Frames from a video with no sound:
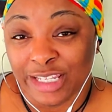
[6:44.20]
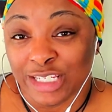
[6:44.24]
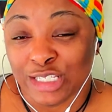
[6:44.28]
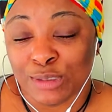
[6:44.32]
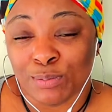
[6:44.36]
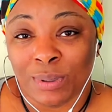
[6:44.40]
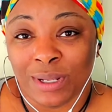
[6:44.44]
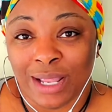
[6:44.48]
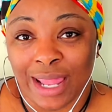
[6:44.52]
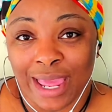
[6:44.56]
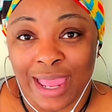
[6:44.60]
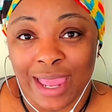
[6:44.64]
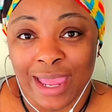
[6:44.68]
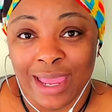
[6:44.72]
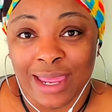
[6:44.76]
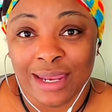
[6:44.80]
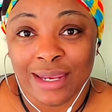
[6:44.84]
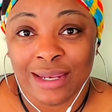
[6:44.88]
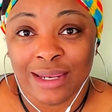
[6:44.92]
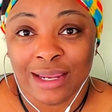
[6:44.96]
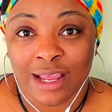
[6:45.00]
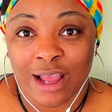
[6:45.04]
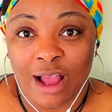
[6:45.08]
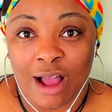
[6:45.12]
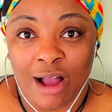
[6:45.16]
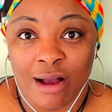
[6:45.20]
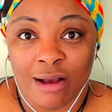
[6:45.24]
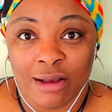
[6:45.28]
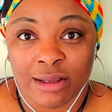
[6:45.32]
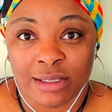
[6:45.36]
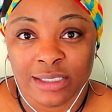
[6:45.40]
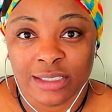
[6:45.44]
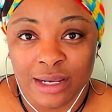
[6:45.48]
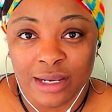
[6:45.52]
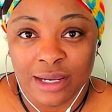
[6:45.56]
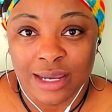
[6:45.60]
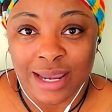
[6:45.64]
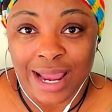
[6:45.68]
plan
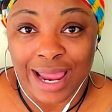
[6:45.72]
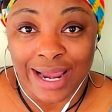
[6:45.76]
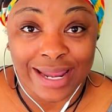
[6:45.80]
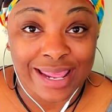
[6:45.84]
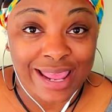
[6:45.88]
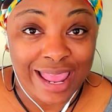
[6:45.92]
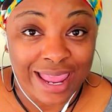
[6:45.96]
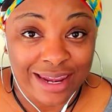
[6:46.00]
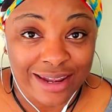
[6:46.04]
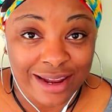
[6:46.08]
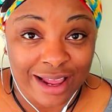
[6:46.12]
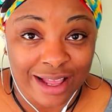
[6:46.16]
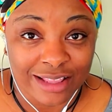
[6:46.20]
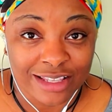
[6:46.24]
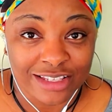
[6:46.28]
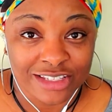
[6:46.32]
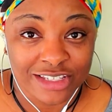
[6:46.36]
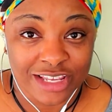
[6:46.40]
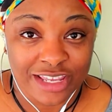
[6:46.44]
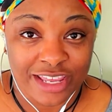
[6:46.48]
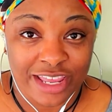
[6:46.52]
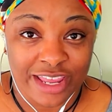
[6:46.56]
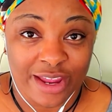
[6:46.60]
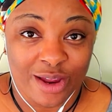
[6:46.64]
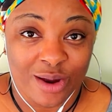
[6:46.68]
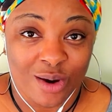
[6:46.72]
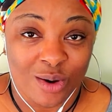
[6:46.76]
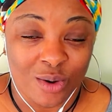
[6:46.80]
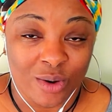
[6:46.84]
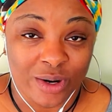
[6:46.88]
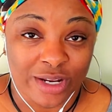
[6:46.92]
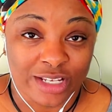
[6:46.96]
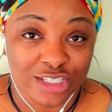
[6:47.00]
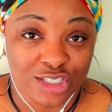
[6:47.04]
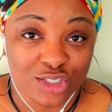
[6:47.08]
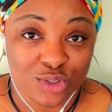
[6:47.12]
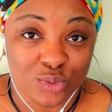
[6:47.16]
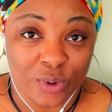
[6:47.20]
costs $98 a year, or
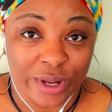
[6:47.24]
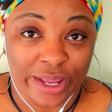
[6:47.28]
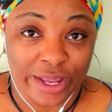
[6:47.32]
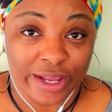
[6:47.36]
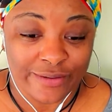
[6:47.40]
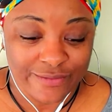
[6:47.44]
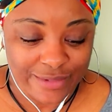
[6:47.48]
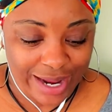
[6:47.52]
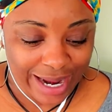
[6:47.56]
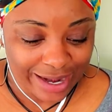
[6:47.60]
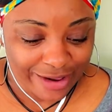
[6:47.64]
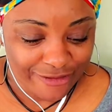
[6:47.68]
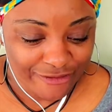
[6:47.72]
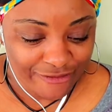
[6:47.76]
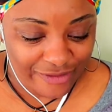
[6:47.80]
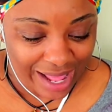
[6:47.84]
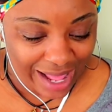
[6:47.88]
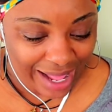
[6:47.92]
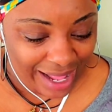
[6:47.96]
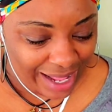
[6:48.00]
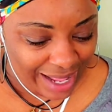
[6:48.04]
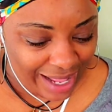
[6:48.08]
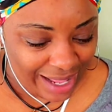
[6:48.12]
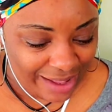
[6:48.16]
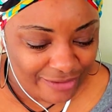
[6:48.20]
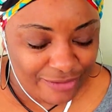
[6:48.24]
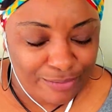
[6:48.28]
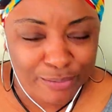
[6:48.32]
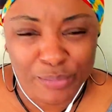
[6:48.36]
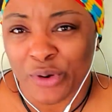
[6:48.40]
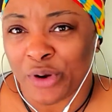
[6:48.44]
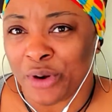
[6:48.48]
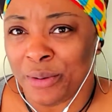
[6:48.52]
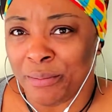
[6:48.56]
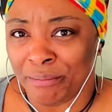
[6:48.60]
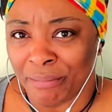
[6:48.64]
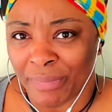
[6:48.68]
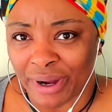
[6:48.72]
it's $12.95
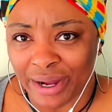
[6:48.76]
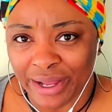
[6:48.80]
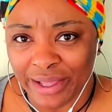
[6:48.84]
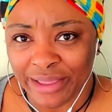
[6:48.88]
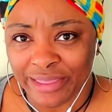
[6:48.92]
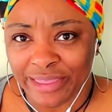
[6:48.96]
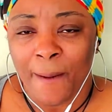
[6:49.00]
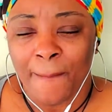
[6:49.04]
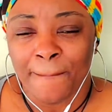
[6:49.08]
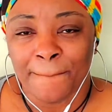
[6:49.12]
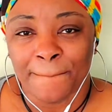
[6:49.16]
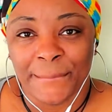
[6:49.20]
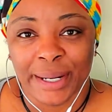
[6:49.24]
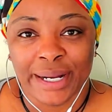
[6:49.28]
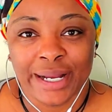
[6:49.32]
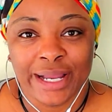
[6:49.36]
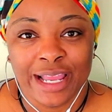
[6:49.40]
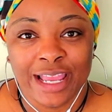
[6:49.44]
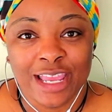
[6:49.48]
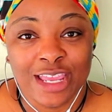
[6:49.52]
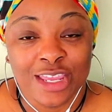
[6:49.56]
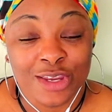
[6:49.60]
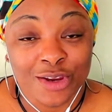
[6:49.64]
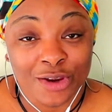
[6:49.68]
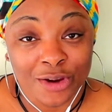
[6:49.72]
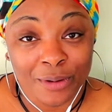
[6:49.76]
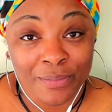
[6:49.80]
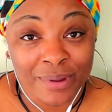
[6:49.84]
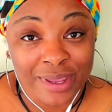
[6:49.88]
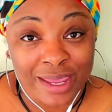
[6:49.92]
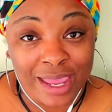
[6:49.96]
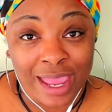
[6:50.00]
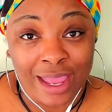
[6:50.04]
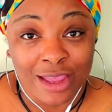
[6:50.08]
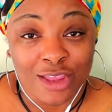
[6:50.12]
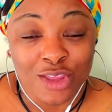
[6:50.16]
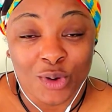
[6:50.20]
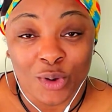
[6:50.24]
per month. But you'll
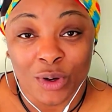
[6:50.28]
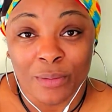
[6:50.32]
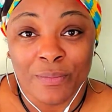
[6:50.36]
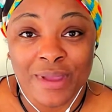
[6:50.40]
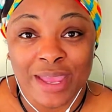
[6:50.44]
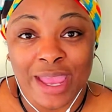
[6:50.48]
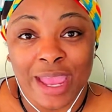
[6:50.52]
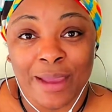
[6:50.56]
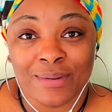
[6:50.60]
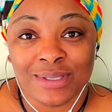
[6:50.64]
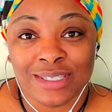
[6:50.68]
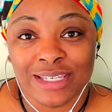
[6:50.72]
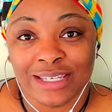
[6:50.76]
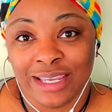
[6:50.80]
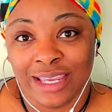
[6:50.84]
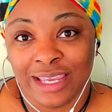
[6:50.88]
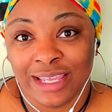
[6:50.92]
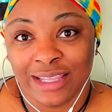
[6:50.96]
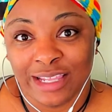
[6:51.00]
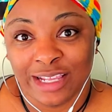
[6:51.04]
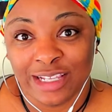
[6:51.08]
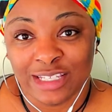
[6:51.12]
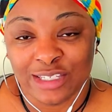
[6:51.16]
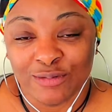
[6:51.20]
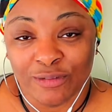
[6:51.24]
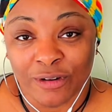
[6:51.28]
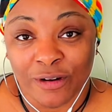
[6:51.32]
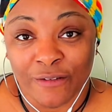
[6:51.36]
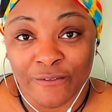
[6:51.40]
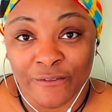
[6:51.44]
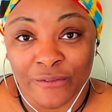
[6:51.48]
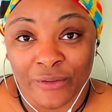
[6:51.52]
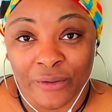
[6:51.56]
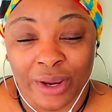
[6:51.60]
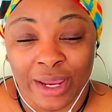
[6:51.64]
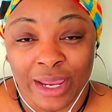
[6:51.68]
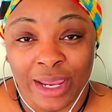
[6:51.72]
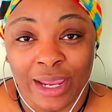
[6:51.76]
be able to get this for
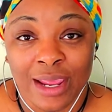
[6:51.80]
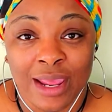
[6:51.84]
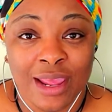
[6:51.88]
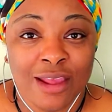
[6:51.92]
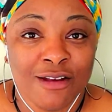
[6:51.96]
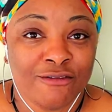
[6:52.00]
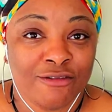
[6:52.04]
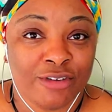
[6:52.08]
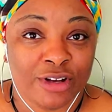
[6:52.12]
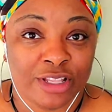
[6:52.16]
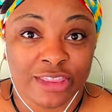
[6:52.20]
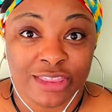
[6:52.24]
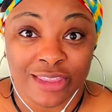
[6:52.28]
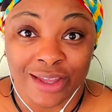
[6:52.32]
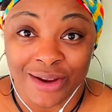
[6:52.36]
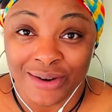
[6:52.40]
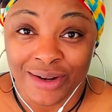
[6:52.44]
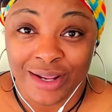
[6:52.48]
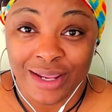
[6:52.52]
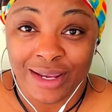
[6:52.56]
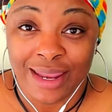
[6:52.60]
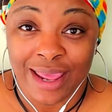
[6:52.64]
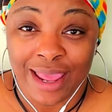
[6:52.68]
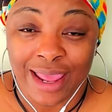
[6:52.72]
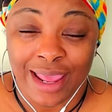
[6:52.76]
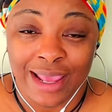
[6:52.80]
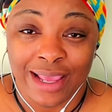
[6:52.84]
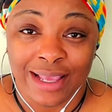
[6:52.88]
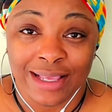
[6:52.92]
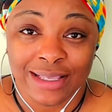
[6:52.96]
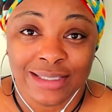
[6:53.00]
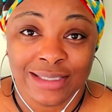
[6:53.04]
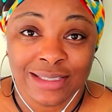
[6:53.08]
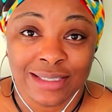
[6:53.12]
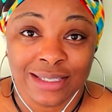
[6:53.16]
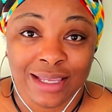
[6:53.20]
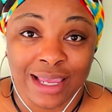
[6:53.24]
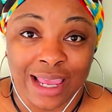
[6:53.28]
free for 30
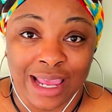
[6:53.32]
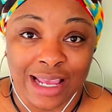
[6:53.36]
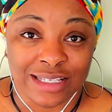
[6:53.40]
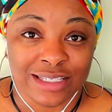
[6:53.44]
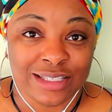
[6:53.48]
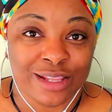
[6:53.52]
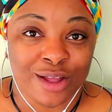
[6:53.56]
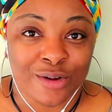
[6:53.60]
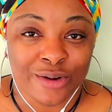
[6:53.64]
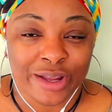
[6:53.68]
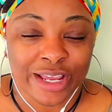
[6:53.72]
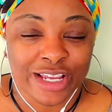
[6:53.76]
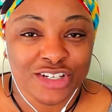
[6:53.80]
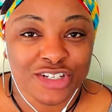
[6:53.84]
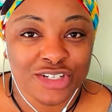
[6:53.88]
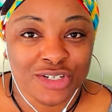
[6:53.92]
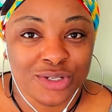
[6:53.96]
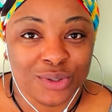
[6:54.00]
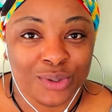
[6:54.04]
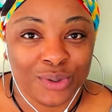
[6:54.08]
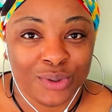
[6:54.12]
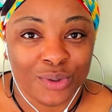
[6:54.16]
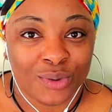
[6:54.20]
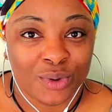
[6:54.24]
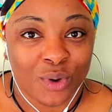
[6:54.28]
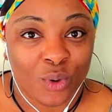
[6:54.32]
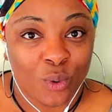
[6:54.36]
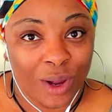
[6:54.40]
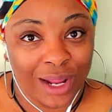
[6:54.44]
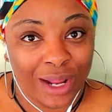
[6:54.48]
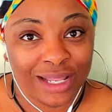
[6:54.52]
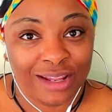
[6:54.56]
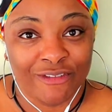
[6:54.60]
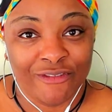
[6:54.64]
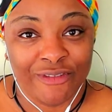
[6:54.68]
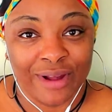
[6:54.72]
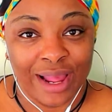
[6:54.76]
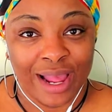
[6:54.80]
days as long as you
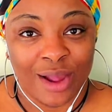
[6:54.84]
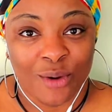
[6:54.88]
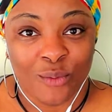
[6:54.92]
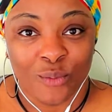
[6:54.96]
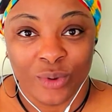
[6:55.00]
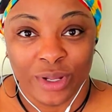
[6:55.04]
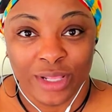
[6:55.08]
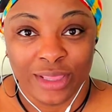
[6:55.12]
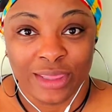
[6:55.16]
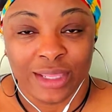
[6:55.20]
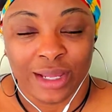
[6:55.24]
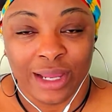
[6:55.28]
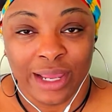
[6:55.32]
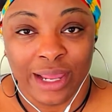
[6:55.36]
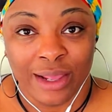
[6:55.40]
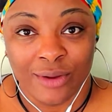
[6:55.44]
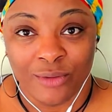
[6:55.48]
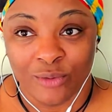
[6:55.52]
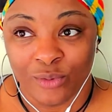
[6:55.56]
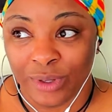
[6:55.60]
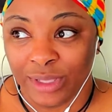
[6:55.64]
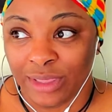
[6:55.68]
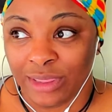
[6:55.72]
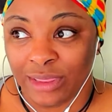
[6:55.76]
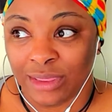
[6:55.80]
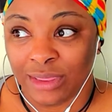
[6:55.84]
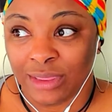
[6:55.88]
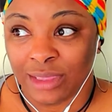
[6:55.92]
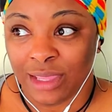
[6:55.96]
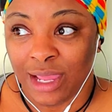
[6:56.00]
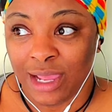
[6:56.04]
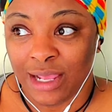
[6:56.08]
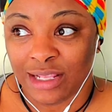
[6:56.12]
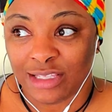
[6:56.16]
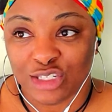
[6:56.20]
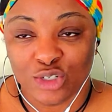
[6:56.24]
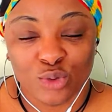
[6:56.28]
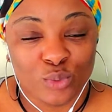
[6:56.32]
qualify with
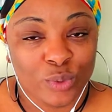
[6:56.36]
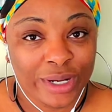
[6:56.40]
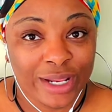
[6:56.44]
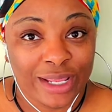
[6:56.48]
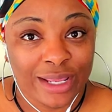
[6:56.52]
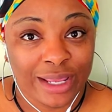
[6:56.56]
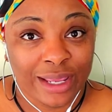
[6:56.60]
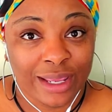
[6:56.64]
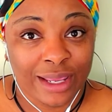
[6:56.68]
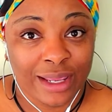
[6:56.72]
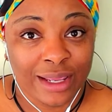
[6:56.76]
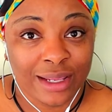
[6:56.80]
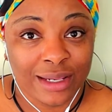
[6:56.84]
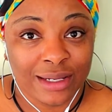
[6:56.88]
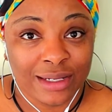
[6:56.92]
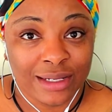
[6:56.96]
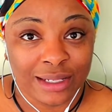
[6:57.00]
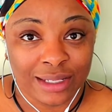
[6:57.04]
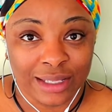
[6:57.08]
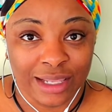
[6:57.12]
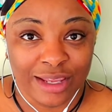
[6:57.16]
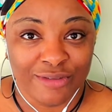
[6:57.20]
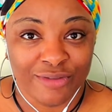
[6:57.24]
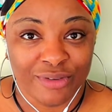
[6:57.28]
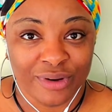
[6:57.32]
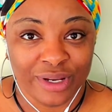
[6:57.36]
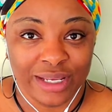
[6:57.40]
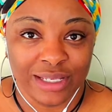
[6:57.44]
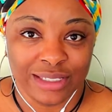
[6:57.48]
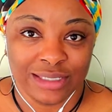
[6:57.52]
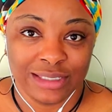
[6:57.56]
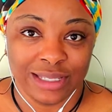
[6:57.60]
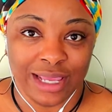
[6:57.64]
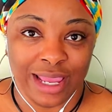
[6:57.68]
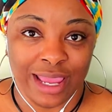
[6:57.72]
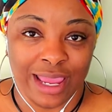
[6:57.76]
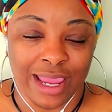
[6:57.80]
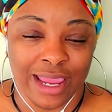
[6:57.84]
that 20
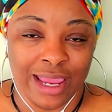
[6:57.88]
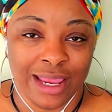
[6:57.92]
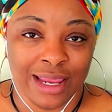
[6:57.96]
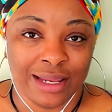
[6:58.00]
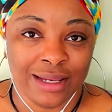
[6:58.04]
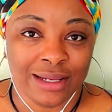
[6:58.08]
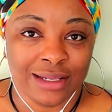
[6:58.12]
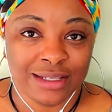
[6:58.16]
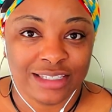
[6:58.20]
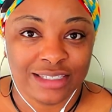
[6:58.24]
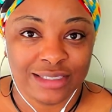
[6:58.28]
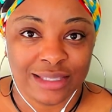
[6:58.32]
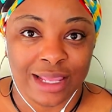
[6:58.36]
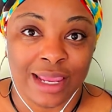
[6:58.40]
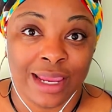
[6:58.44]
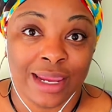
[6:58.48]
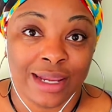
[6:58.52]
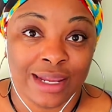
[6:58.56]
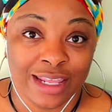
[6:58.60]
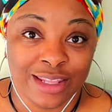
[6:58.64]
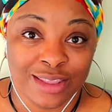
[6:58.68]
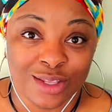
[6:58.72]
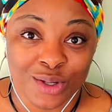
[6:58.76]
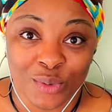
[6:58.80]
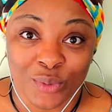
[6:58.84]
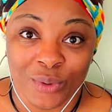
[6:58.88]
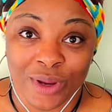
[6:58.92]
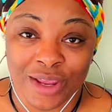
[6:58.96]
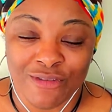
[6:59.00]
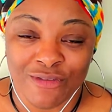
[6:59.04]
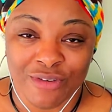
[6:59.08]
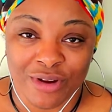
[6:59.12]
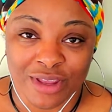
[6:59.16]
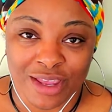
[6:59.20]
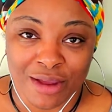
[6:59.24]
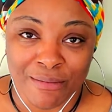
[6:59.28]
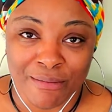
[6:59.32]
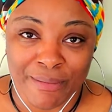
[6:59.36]
deliveries and staying in the green
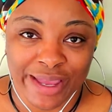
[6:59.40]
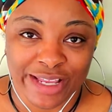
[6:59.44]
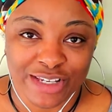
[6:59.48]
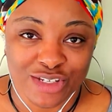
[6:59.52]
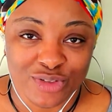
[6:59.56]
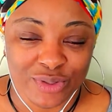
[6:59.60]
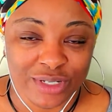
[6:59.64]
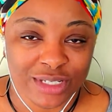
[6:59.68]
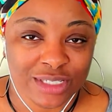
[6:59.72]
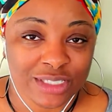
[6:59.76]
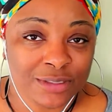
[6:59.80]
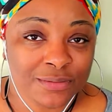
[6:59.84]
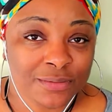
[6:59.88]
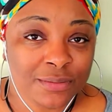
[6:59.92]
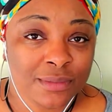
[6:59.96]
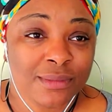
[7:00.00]
for your metrics.